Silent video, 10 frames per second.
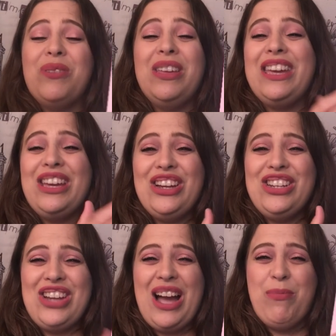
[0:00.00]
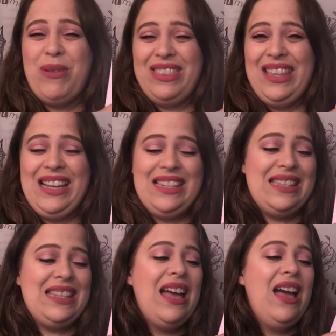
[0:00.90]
really good job with this.